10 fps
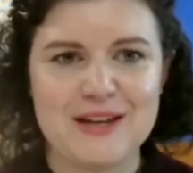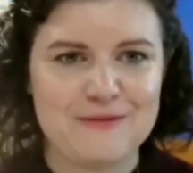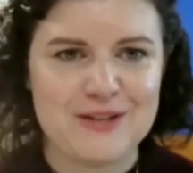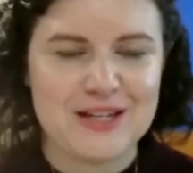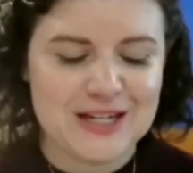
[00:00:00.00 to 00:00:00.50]

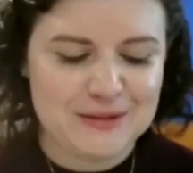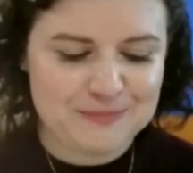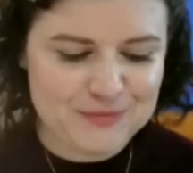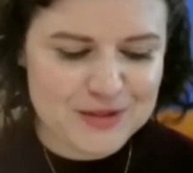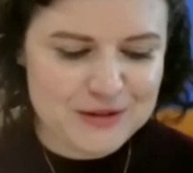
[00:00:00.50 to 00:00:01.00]
heavy
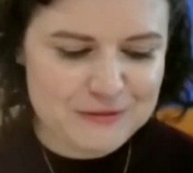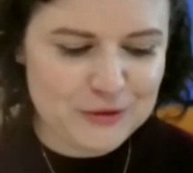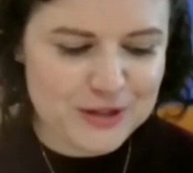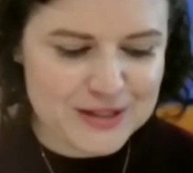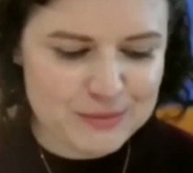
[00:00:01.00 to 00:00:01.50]

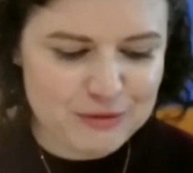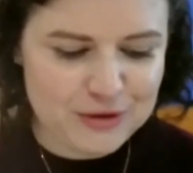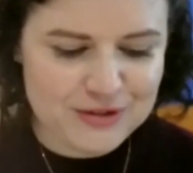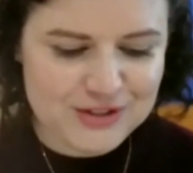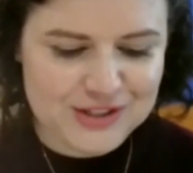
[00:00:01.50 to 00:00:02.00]
phonics
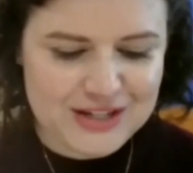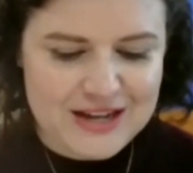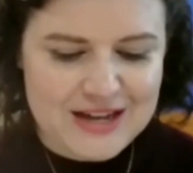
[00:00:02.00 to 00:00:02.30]
approach,